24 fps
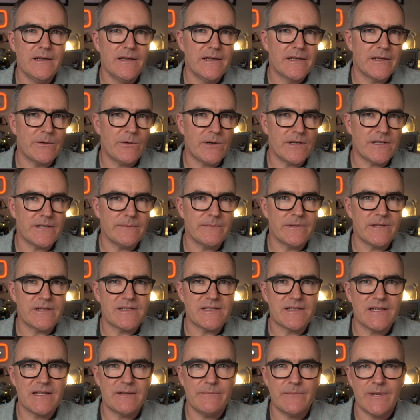Now
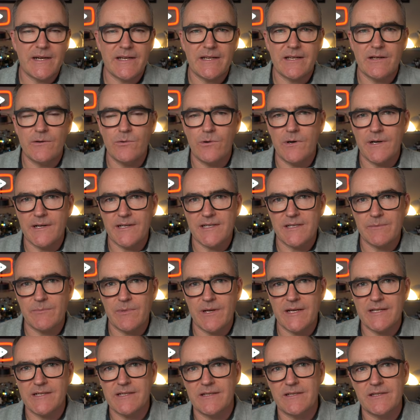IWC made quite a
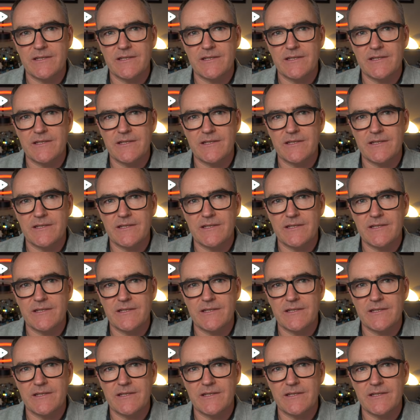splash